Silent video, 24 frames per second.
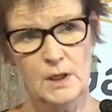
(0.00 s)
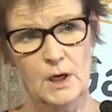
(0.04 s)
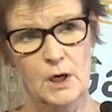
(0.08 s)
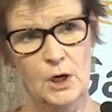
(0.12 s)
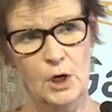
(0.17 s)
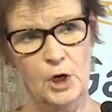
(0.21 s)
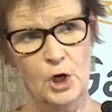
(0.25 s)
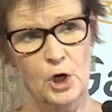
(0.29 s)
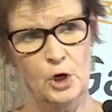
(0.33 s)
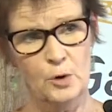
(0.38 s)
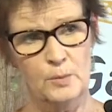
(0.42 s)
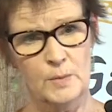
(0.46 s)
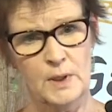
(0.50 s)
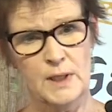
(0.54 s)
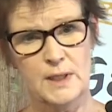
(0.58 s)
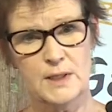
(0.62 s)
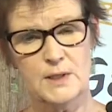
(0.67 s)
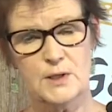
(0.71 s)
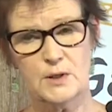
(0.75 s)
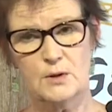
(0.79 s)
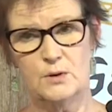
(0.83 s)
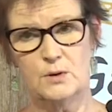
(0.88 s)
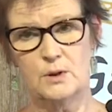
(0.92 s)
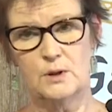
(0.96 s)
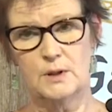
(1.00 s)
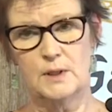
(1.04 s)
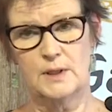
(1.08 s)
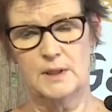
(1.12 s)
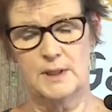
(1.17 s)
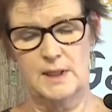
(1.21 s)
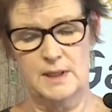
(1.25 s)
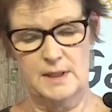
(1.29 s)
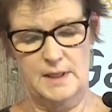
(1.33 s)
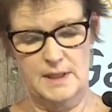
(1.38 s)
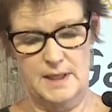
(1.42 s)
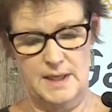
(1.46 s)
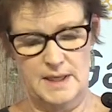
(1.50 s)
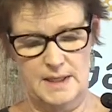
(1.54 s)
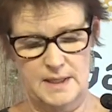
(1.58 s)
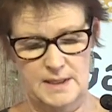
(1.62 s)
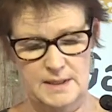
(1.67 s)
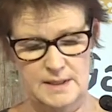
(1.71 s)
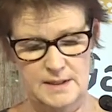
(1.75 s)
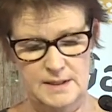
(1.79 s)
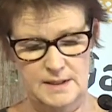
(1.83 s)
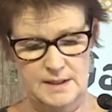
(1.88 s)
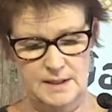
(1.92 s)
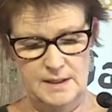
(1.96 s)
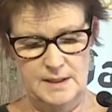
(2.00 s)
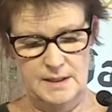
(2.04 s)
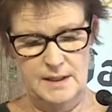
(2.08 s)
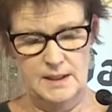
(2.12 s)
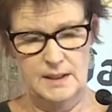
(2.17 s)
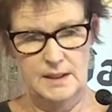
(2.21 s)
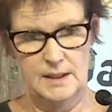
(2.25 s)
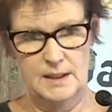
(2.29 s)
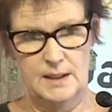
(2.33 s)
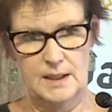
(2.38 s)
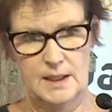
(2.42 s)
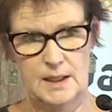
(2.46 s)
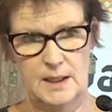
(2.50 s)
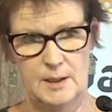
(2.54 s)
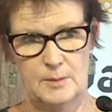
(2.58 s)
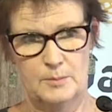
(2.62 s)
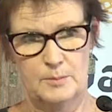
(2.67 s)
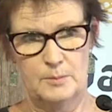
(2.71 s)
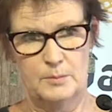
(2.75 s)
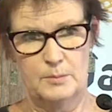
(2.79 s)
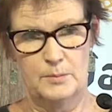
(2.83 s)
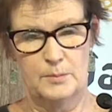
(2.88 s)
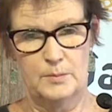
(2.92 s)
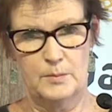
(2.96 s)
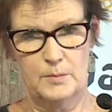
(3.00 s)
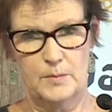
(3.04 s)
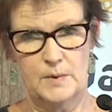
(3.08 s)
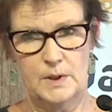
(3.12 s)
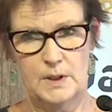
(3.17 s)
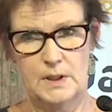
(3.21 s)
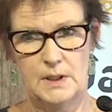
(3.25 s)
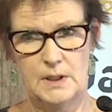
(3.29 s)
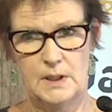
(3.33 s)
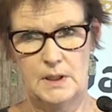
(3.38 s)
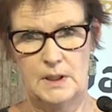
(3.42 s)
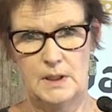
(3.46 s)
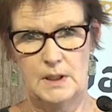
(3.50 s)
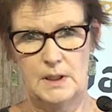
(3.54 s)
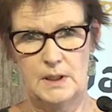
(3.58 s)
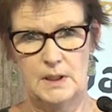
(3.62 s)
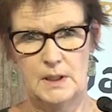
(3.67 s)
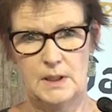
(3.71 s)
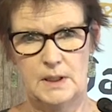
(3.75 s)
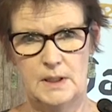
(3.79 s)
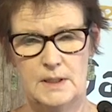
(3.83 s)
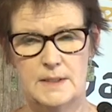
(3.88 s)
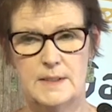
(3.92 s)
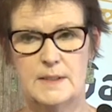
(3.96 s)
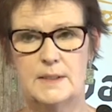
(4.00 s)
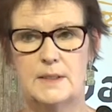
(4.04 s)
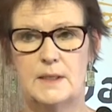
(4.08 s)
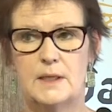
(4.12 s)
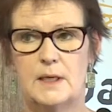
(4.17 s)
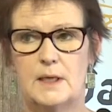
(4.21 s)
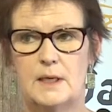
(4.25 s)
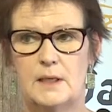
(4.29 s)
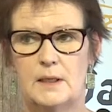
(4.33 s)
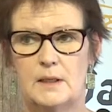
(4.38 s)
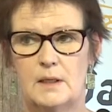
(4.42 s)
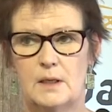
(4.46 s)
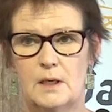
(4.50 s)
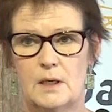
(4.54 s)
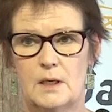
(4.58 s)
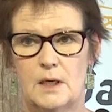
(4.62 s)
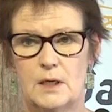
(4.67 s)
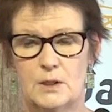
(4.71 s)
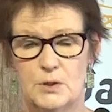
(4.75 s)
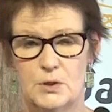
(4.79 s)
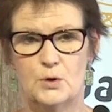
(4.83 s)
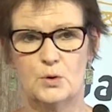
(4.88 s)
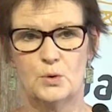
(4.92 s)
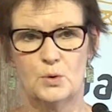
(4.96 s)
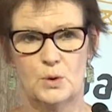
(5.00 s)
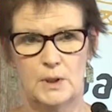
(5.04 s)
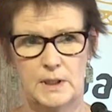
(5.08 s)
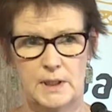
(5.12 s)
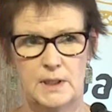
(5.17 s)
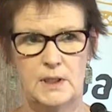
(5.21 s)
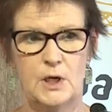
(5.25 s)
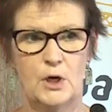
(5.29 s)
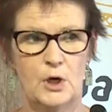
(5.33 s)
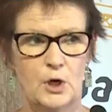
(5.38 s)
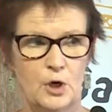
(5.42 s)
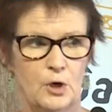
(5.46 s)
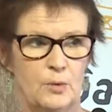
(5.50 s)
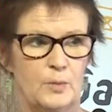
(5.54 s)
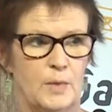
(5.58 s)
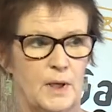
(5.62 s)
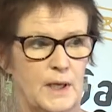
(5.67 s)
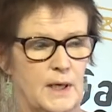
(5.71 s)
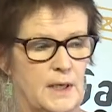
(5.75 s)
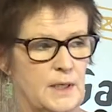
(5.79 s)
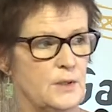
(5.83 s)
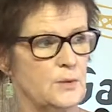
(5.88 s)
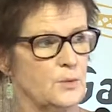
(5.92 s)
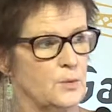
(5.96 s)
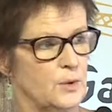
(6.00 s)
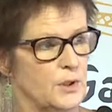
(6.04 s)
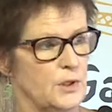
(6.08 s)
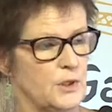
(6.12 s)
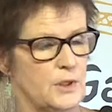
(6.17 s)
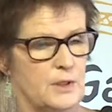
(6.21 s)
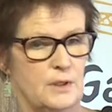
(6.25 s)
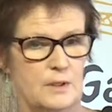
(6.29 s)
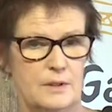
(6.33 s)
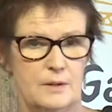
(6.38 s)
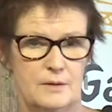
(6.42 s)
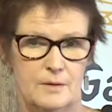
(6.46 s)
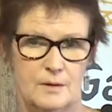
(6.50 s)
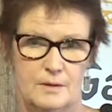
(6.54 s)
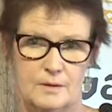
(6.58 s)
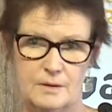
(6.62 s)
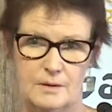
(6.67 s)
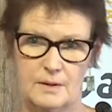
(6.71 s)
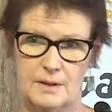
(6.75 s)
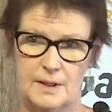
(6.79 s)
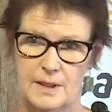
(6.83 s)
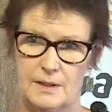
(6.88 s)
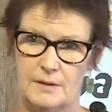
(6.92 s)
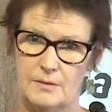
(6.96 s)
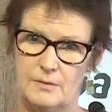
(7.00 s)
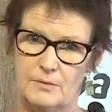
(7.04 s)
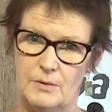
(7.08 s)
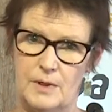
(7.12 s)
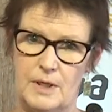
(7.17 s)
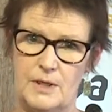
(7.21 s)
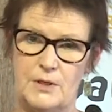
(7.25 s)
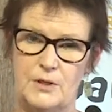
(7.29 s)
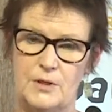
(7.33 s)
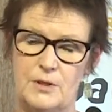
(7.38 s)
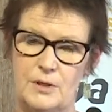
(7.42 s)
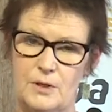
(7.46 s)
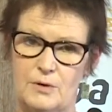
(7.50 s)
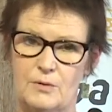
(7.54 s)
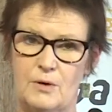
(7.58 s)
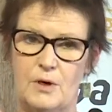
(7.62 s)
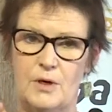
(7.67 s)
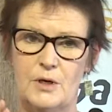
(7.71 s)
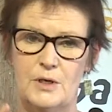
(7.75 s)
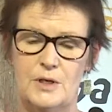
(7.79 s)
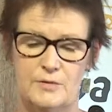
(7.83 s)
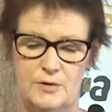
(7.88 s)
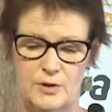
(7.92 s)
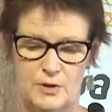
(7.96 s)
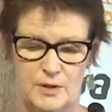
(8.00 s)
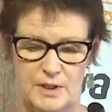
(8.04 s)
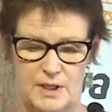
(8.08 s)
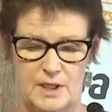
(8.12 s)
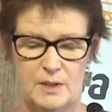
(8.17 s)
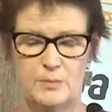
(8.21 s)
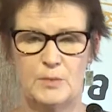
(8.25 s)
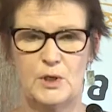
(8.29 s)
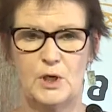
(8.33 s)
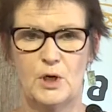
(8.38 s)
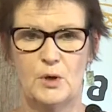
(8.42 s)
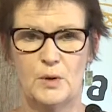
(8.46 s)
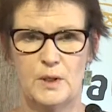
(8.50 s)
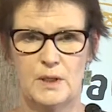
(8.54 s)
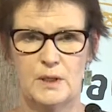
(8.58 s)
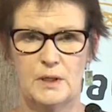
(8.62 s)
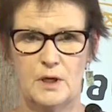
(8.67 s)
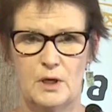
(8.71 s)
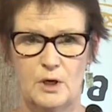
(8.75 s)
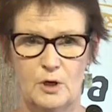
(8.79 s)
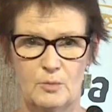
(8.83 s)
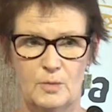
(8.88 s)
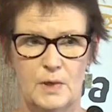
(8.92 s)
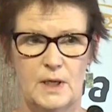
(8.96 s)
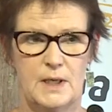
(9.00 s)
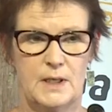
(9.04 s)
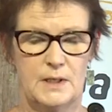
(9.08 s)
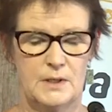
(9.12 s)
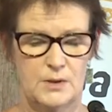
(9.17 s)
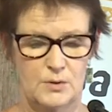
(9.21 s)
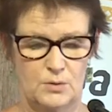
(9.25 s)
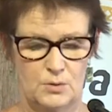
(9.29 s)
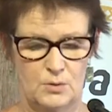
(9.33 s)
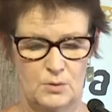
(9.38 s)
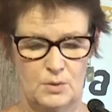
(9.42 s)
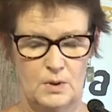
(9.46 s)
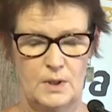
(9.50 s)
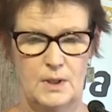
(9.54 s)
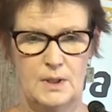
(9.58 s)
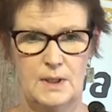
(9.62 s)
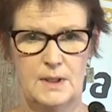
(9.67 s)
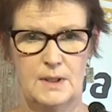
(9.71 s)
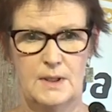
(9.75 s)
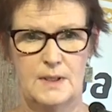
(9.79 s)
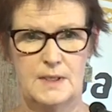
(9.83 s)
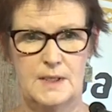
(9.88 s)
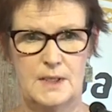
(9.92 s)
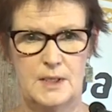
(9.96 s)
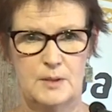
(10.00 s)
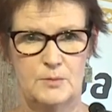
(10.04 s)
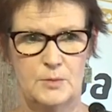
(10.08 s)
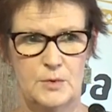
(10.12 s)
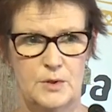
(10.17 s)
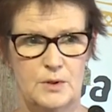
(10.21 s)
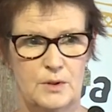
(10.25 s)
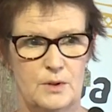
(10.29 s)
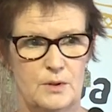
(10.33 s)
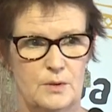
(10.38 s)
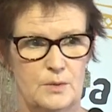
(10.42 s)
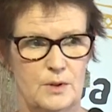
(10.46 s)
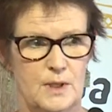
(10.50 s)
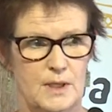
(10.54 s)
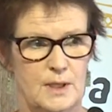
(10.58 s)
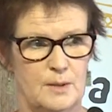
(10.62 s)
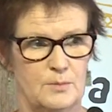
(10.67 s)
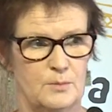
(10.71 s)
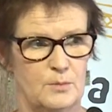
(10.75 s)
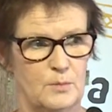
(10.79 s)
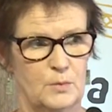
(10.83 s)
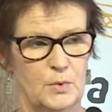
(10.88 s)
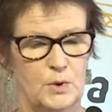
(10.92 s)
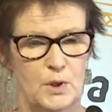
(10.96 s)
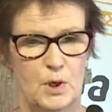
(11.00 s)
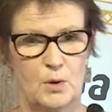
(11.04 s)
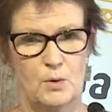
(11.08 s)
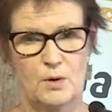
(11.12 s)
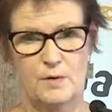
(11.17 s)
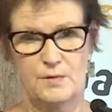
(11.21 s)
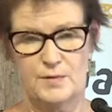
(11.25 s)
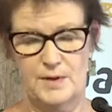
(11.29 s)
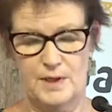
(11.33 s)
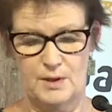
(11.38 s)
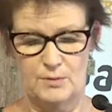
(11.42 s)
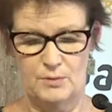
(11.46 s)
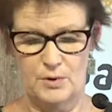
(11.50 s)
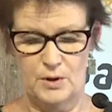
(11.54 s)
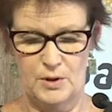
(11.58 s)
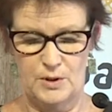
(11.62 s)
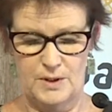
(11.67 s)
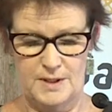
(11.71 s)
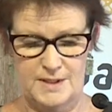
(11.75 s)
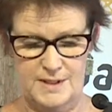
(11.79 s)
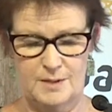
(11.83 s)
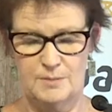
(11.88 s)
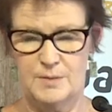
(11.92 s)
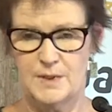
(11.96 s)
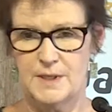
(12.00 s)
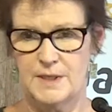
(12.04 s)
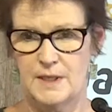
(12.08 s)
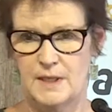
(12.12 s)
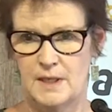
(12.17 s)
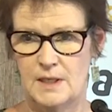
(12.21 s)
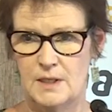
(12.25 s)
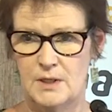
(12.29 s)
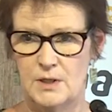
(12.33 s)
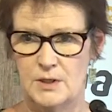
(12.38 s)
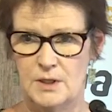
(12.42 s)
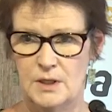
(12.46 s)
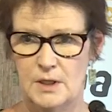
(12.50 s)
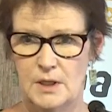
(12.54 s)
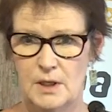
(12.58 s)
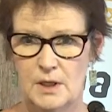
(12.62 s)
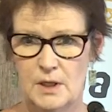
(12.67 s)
A homeland school, on the other hand, um, is a school in a homeland, which on that red dirt road, if you keep going, the homelands all seem to um, go off that road at some stage.